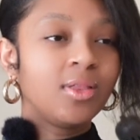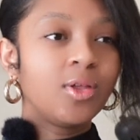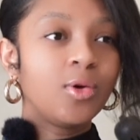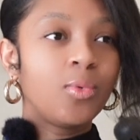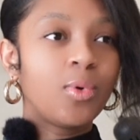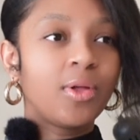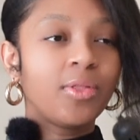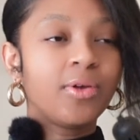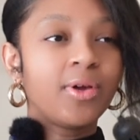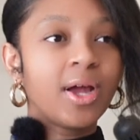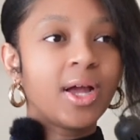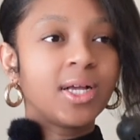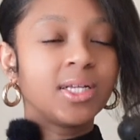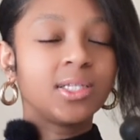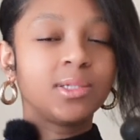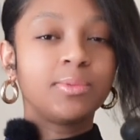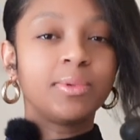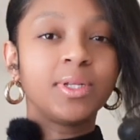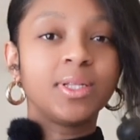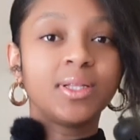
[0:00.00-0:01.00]
the weather
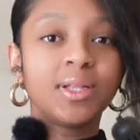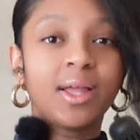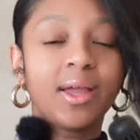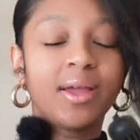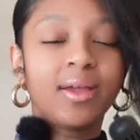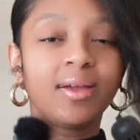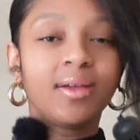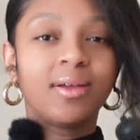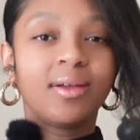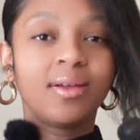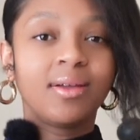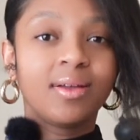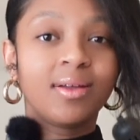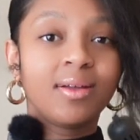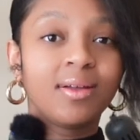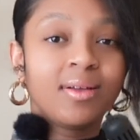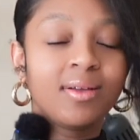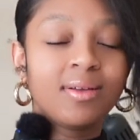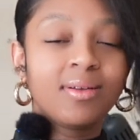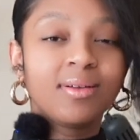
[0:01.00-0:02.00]
has been like
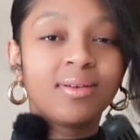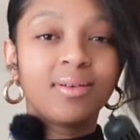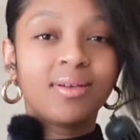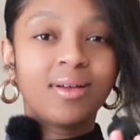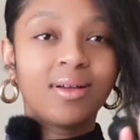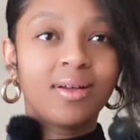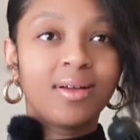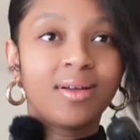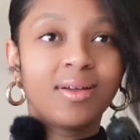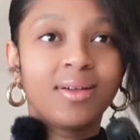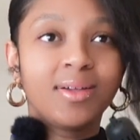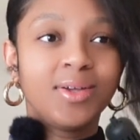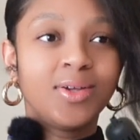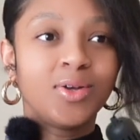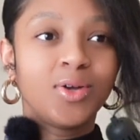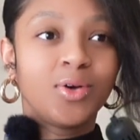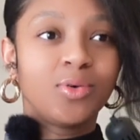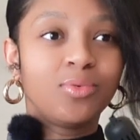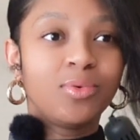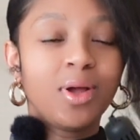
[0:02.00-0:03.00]

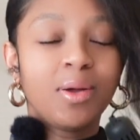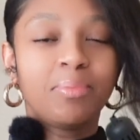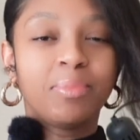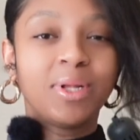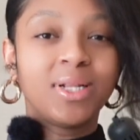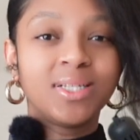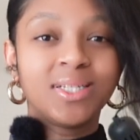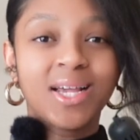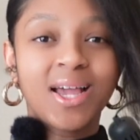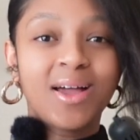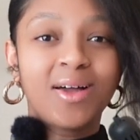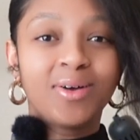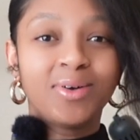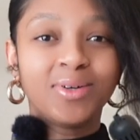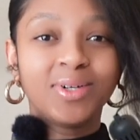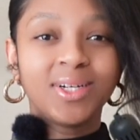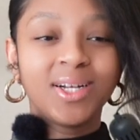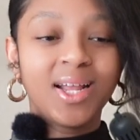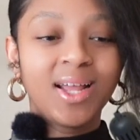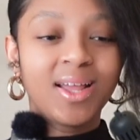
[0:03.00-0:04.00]
you know, up and
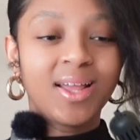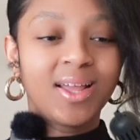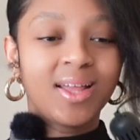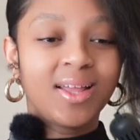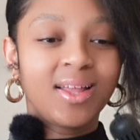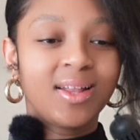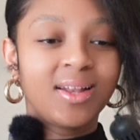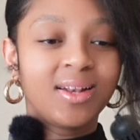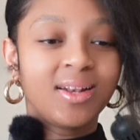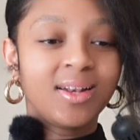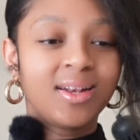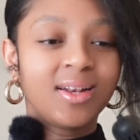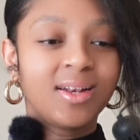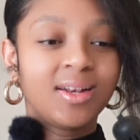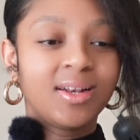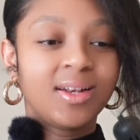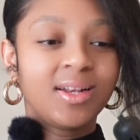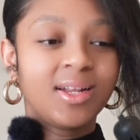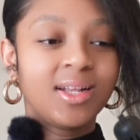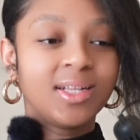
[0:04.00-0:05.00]
down,
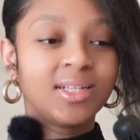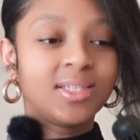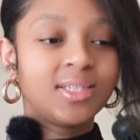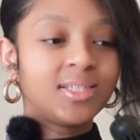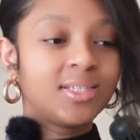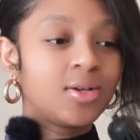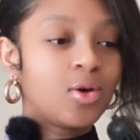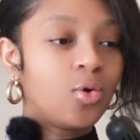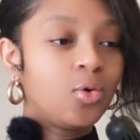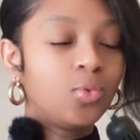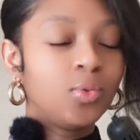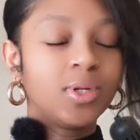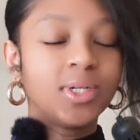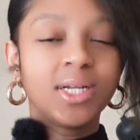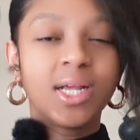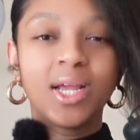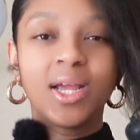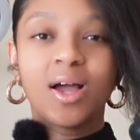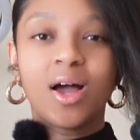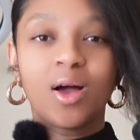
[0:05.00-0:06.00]
and it's cold one
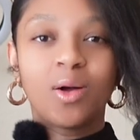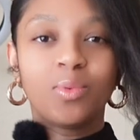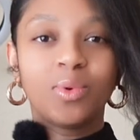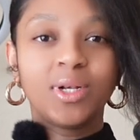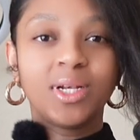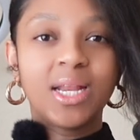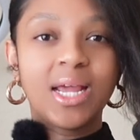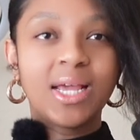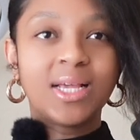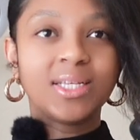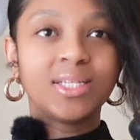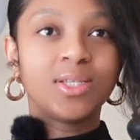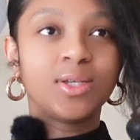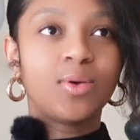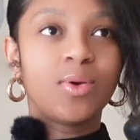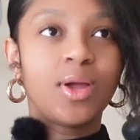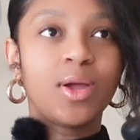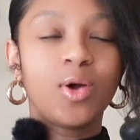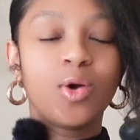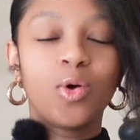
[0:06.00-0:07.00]
day, hot one day.
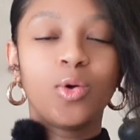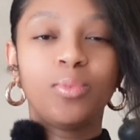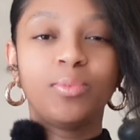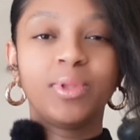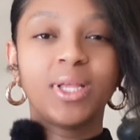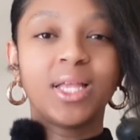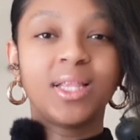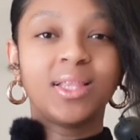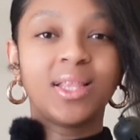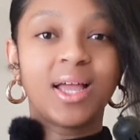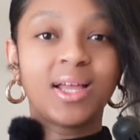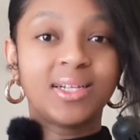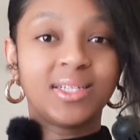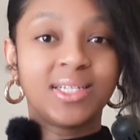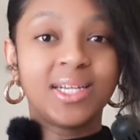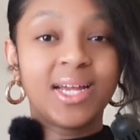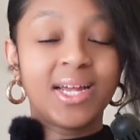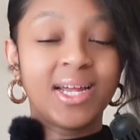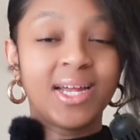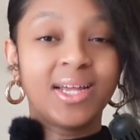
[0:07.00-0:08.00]
So I hope that
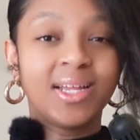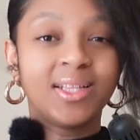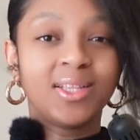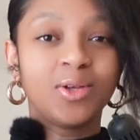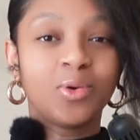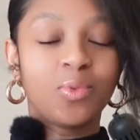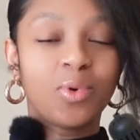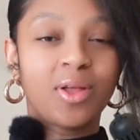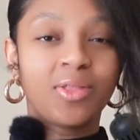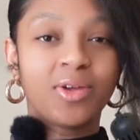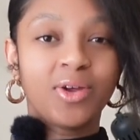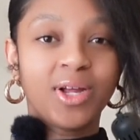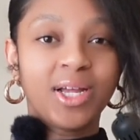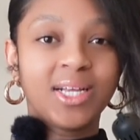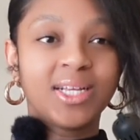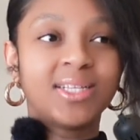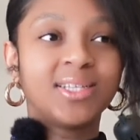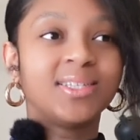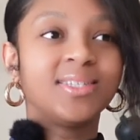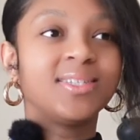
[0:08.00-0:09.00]
that day the weather
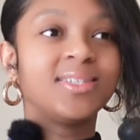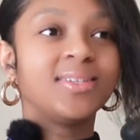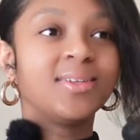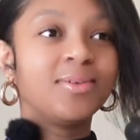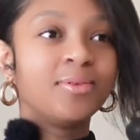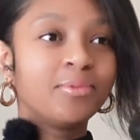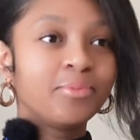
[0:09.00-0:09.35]
is